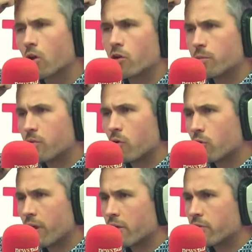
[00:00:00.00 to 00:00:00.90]
Going to be
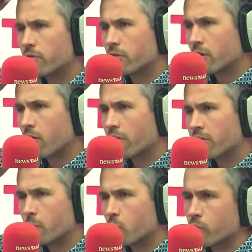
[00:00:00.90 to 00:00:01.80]
rolled out across
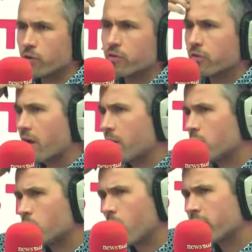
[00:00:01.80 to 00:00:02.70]
the board,
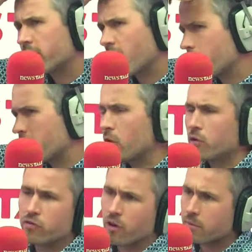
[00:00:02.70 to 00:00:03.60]
and what's stopping it? You could
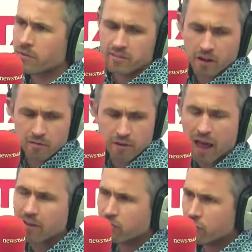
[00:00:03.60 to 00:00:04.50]
describe it as kind of
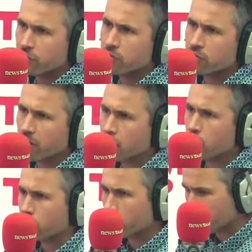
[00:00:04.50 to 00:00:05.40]
last year's
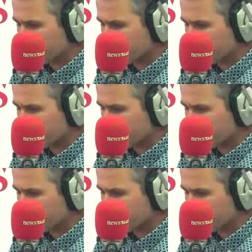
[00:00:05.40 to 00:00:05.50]
protocol.